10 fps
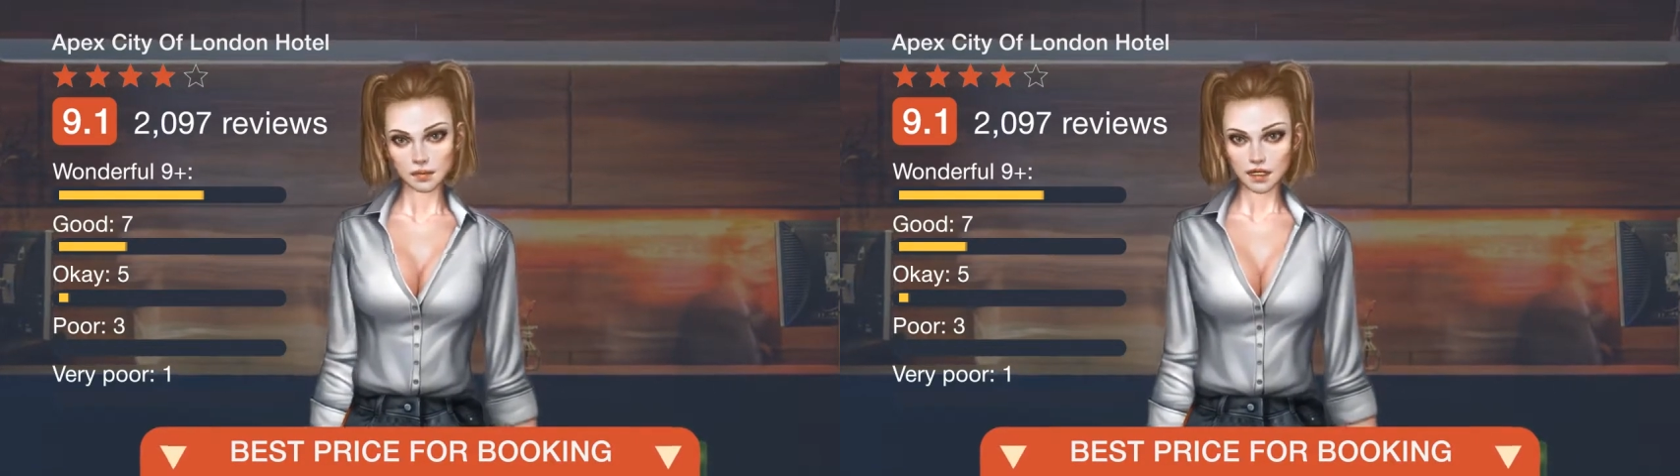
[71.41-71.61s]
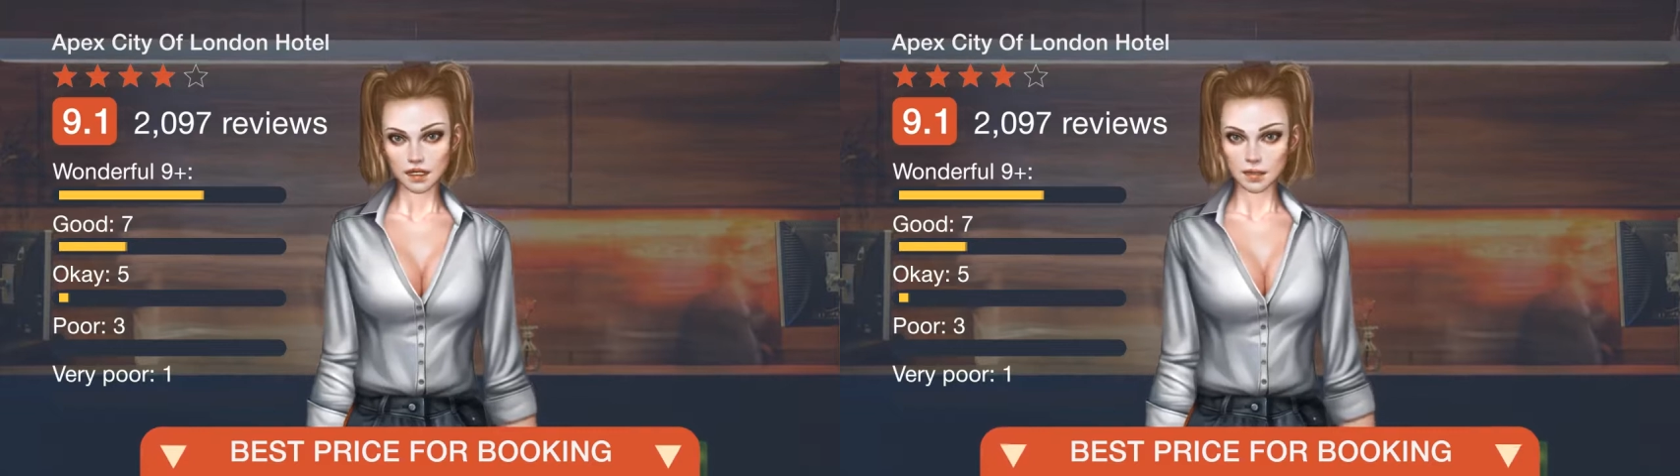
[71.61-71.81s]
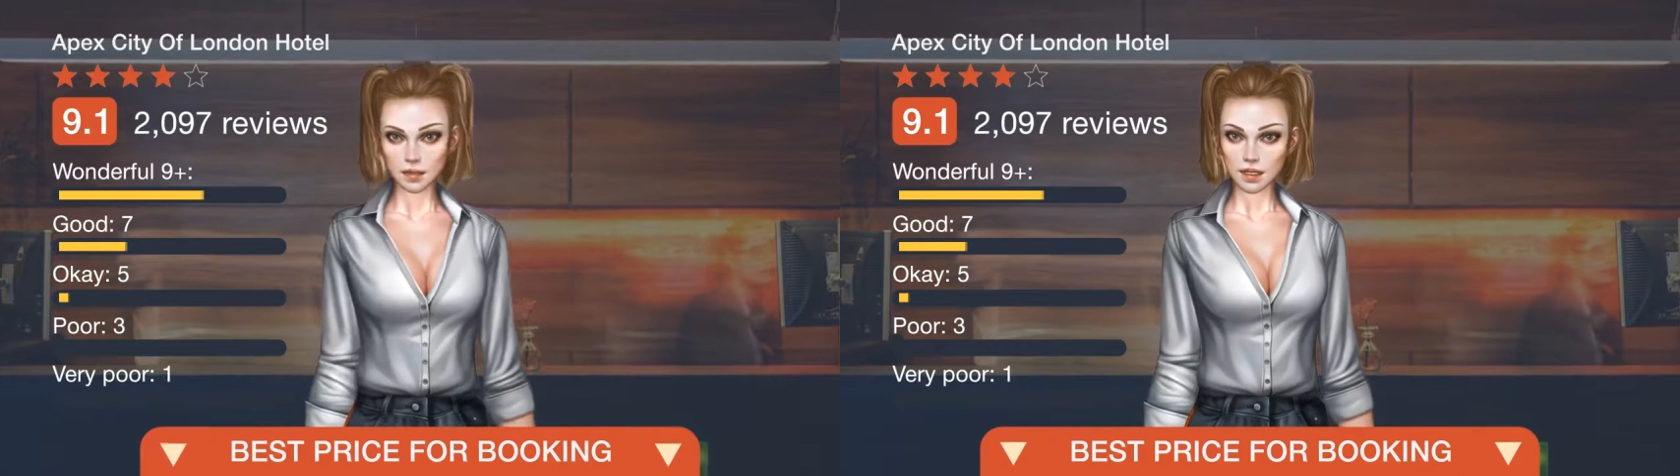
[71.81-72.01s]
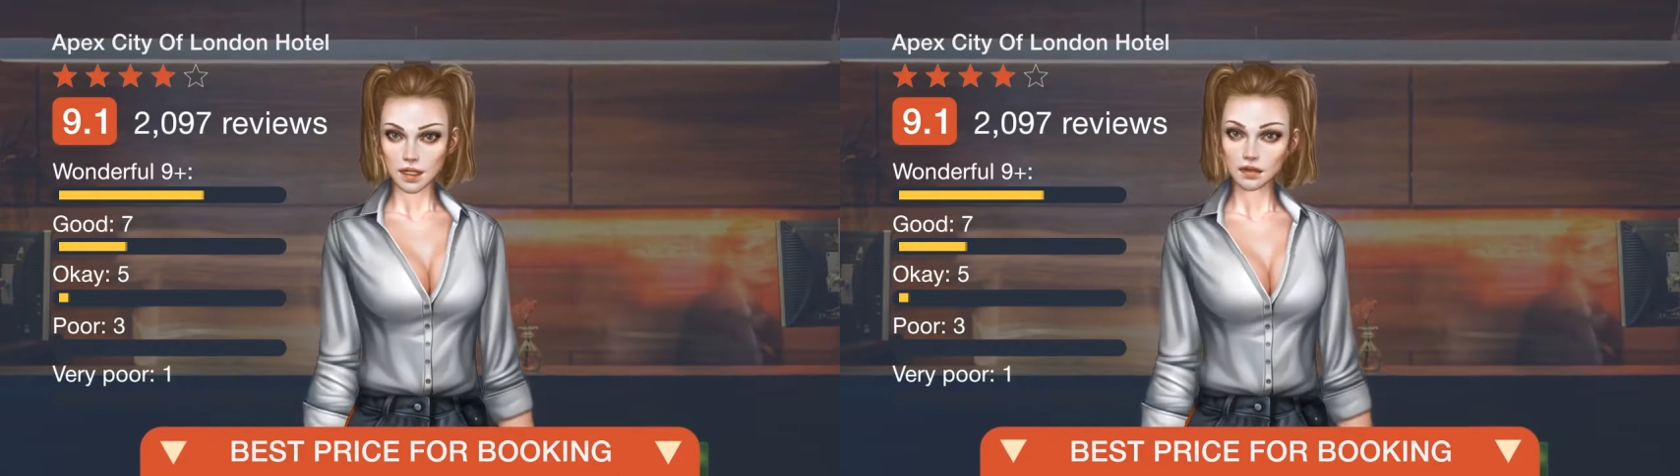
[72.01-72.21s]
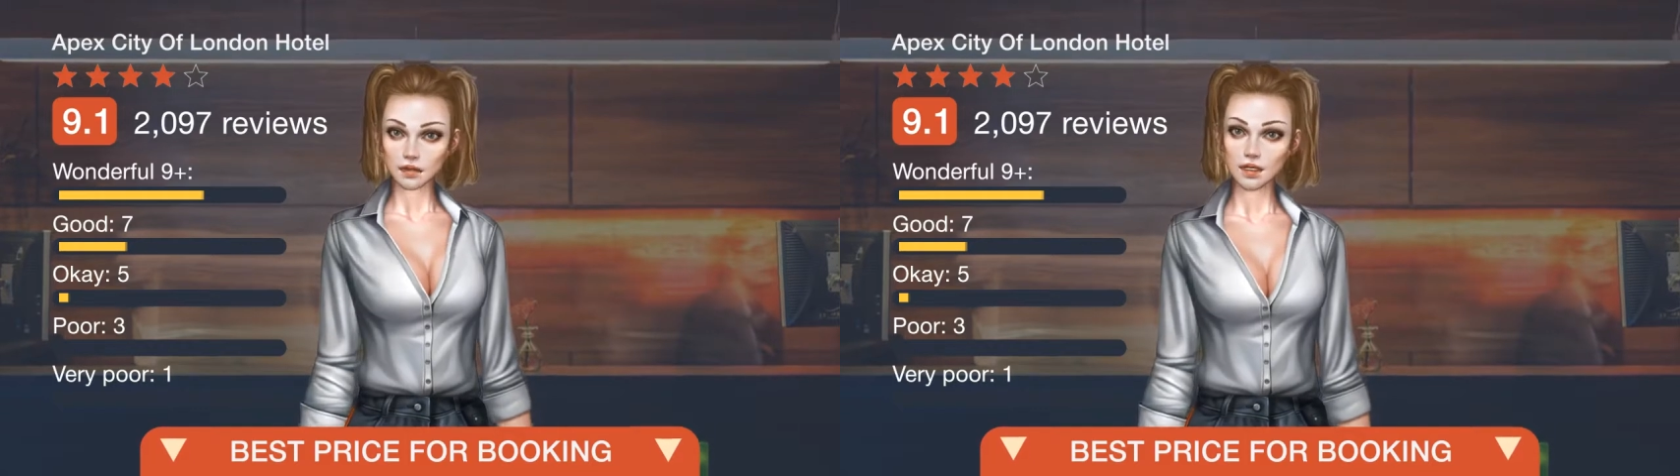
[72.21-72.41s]
the video to
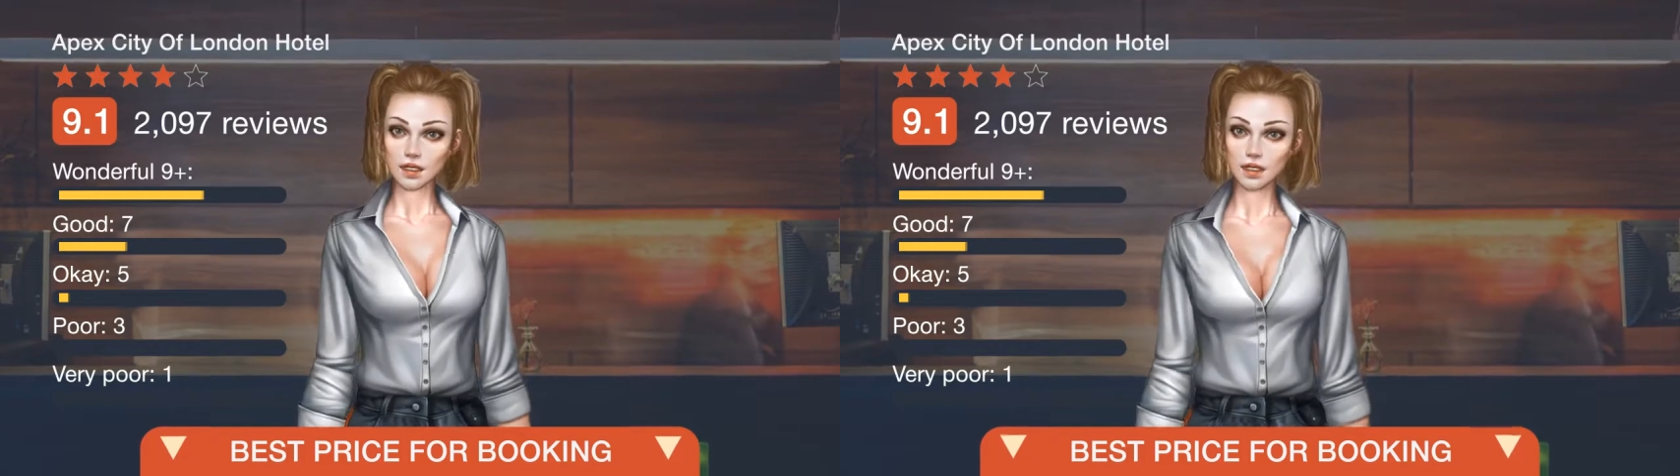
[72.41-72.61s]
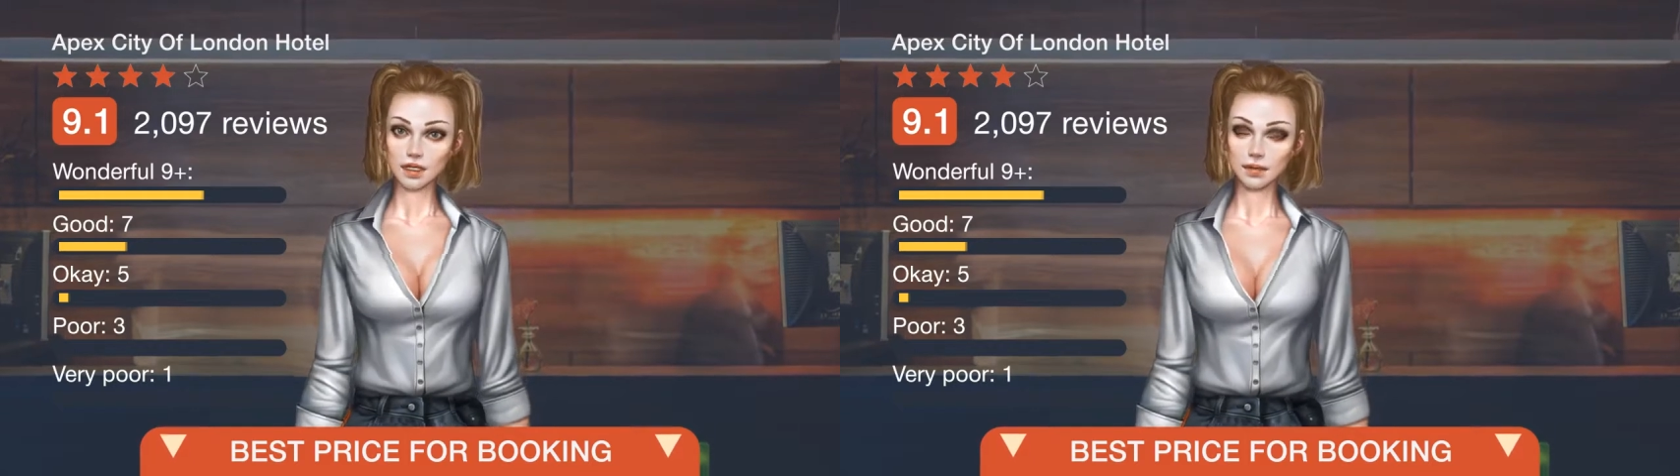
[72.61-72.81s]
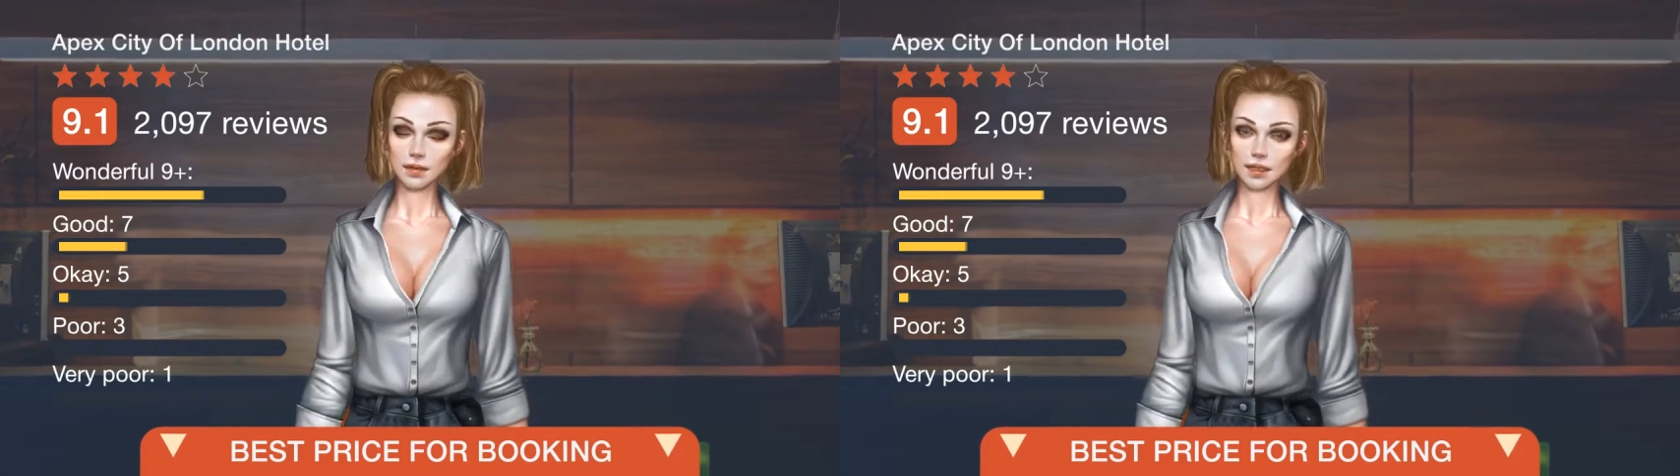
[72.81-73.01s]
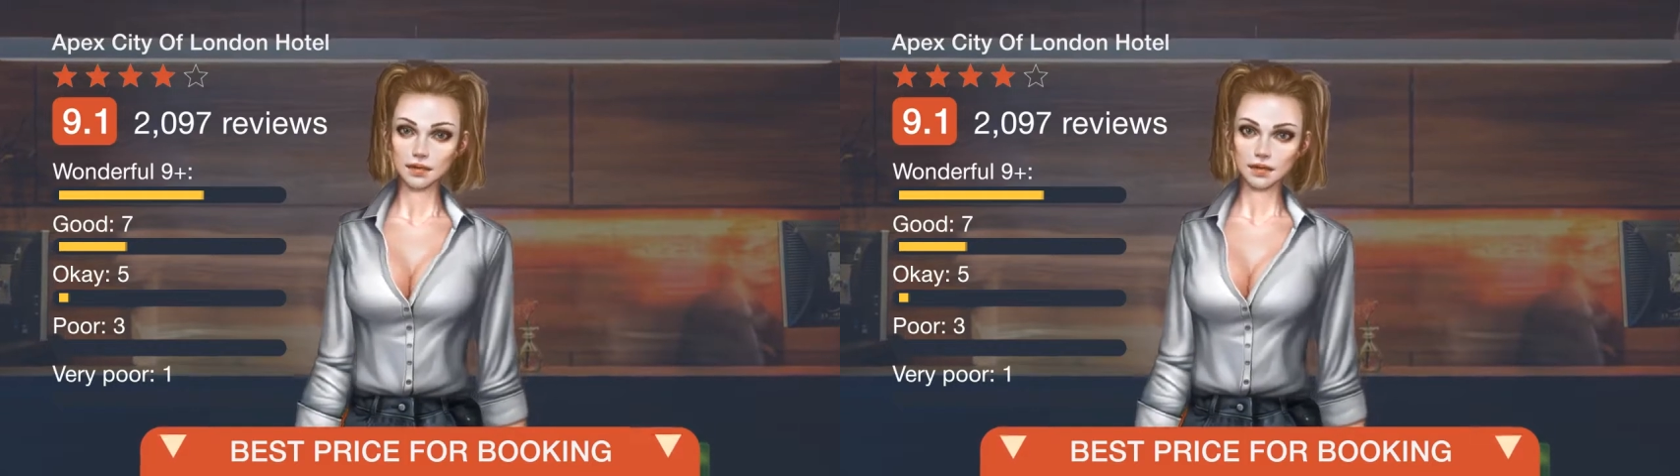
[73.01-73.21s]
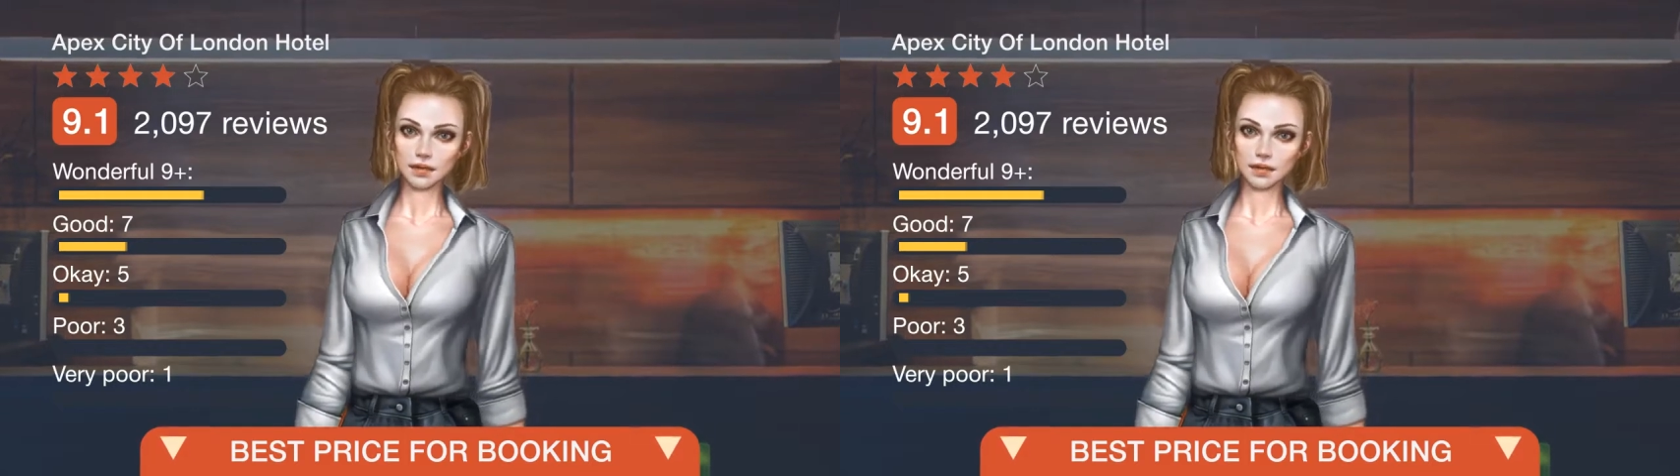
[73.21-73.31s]
view the details.